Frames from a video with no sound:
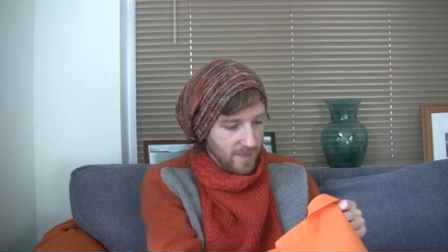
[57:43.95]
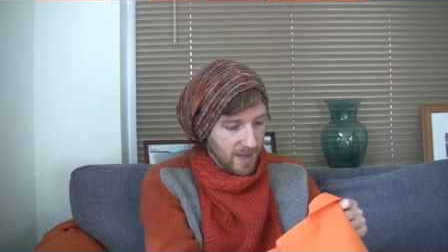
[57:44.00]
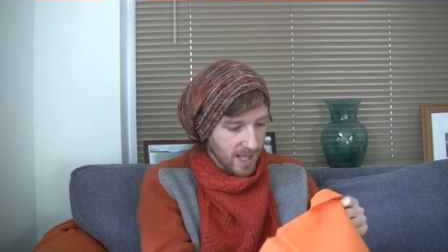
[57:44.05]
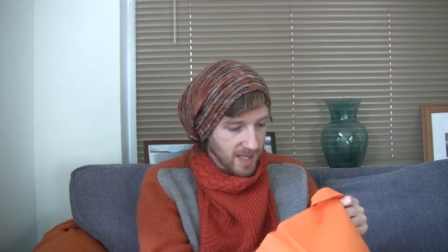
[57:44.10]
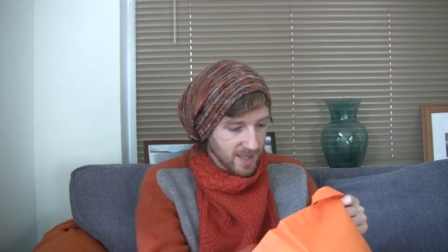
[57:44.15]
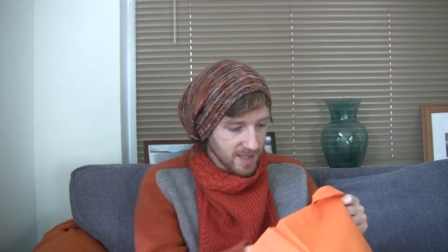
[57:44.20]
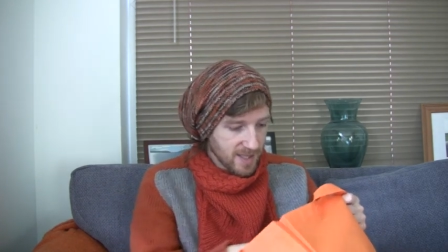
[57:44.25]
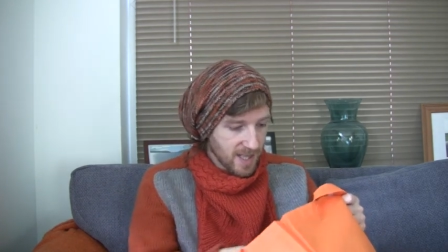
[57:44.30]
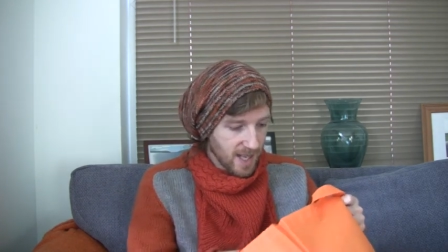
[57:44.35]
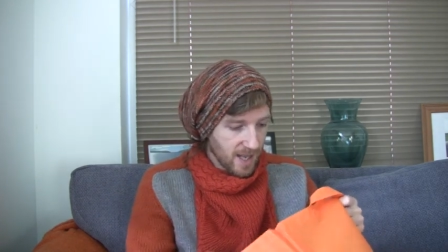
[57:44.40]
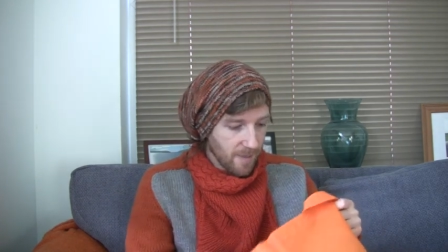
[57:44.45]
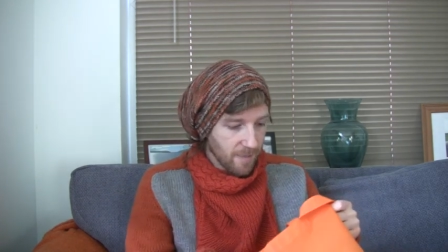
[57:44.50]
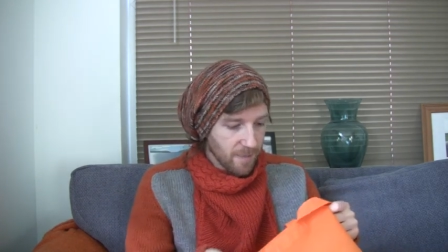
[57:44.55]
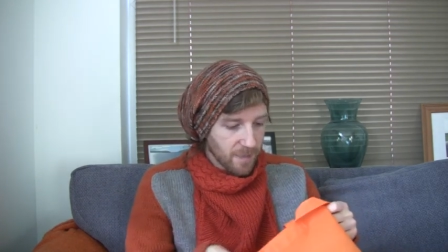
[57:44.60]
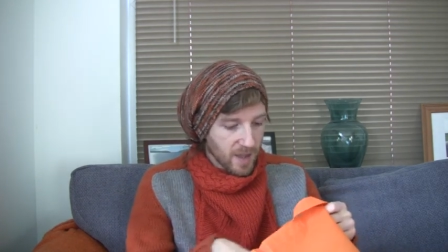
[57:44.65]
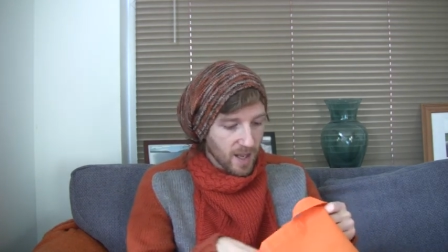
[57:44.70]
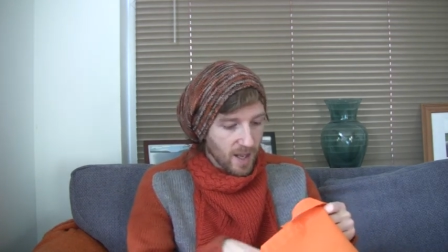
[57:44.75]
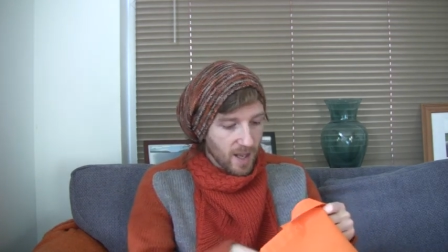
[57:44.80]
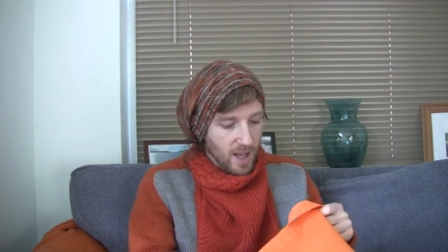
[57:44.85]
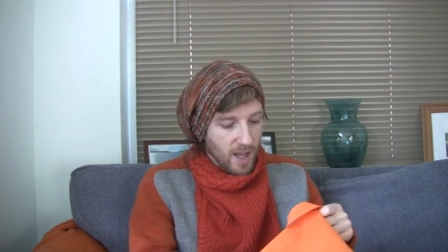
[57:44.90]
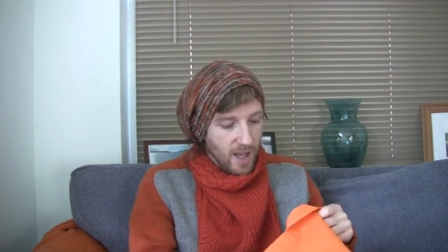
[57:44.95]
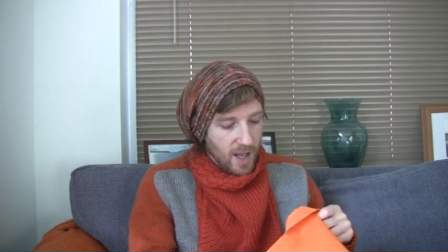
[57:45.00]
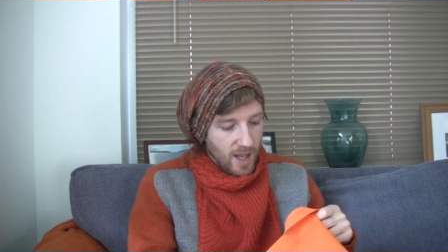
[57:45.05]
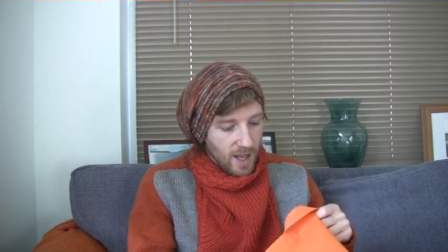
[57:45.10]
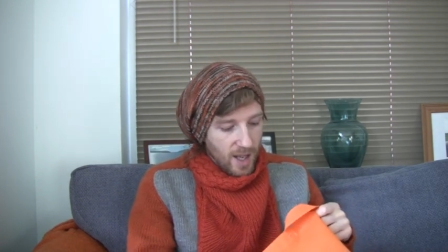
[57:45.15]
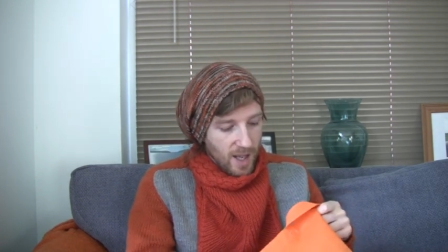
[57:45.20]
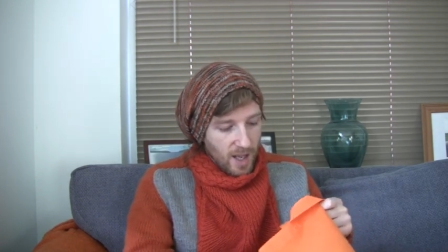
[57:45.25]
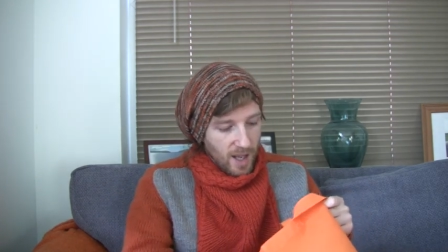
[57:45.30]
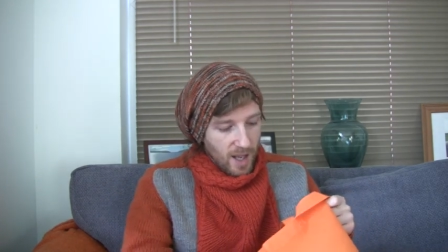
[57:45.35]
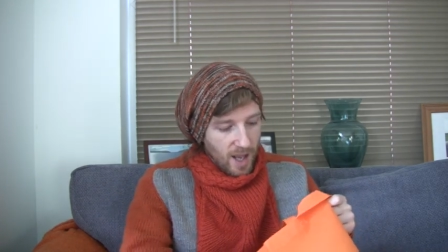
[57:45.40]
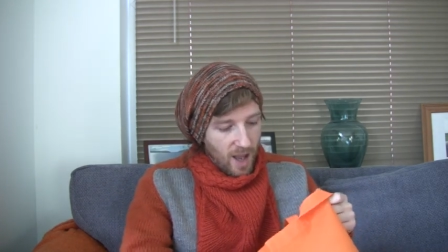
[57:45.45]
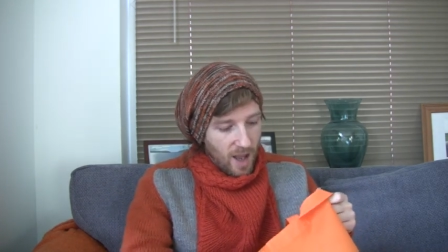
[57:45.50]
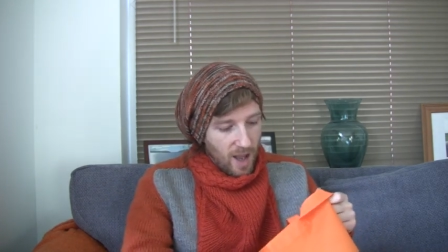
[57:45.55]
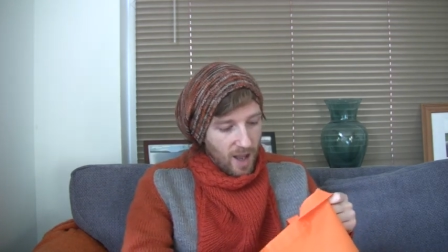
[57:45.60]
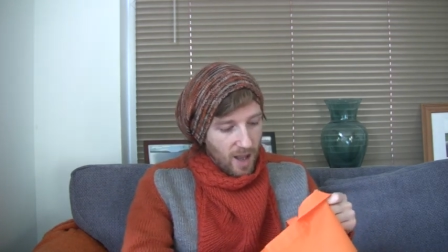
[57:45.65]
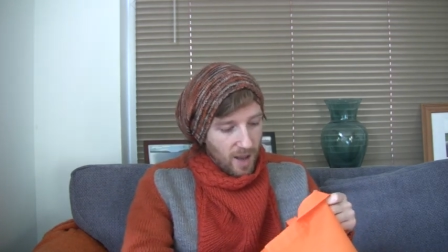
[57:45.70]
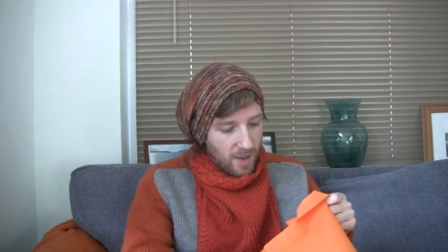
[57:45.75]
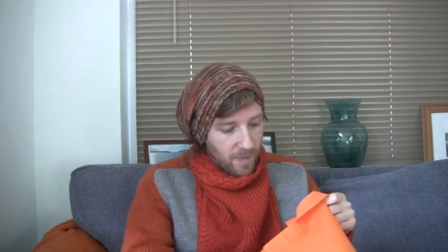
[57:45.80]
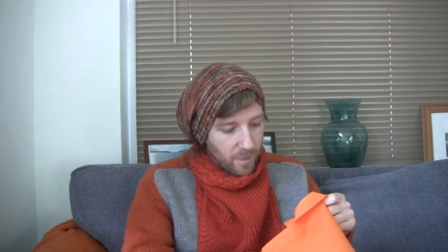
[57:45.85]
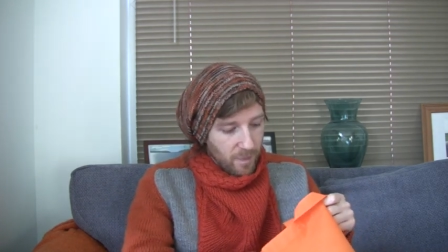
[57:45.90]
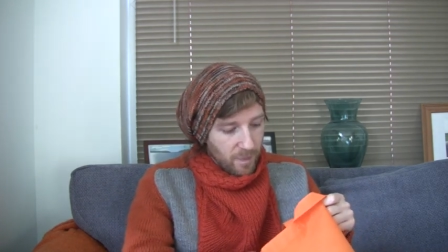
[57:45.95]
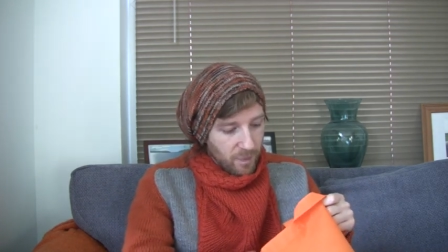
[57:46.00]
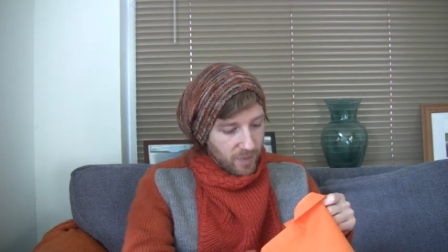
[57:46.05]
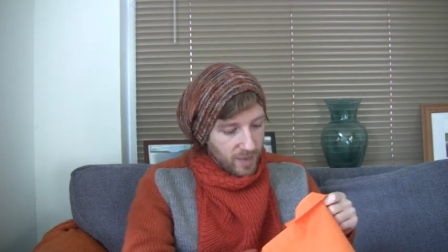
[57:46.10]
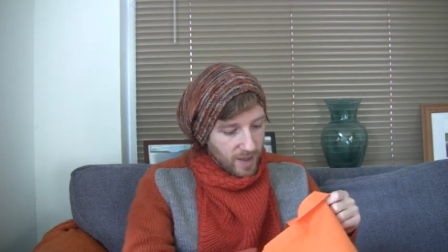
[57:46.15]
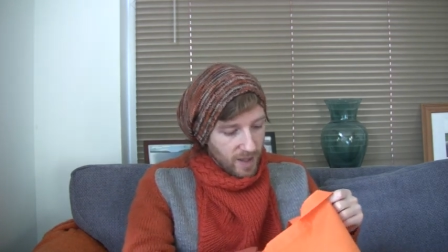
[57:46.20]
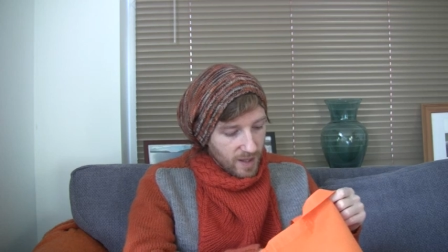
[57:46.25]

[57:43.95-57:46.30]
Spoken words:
me hands down.